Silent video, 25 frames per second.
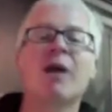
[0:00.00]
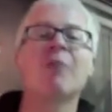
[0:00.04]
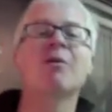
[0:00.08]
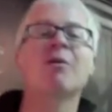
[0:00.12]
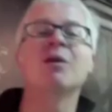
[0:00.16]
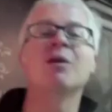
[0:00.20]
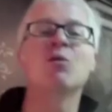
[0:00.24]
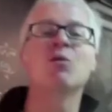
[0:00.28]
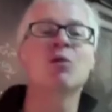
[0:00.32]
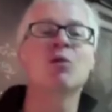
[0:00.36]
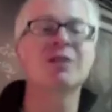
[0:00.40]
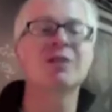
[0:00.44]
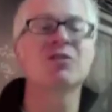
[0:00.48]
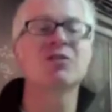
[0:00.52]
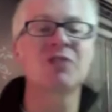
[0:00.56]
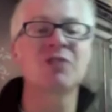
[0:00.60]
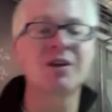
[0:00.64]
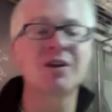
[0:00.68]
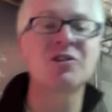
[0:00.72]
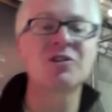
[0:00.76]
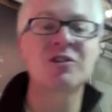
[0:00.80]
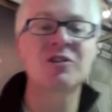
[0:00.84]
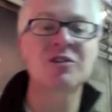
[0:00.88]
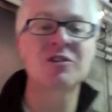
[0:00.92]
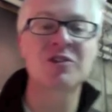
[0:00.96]
how many we can
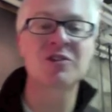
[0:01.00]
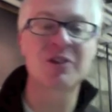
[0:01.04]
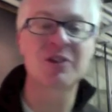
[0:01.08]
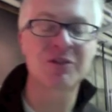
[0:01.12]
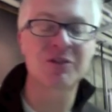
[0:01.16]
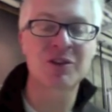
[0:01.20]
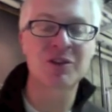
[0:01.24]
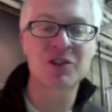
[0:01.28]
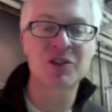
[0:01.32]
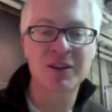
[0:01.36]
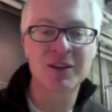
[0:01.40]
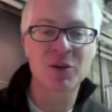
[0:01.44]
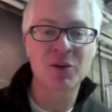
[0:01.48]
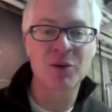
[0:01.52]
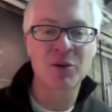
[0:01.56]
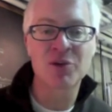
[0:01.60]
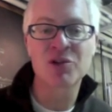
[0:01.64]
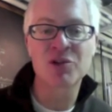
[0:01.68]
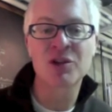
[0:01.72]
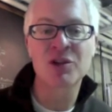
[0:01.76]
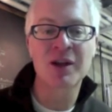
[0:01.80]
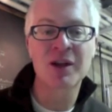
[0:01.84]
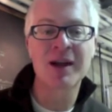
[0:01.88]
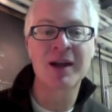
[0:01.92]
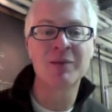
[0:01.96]
taste and stuff, because I know
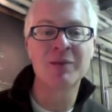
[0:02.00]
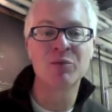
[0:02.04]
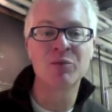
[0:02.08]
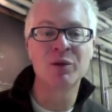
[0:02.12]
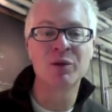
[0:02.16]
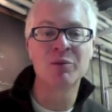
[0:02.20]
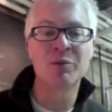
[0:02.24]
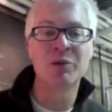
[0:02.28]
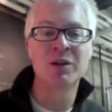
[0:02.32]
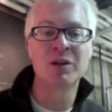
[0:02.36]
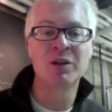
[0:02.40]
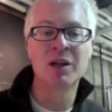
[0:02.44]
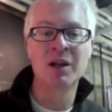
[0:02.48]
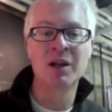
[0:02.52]
there's a time limit.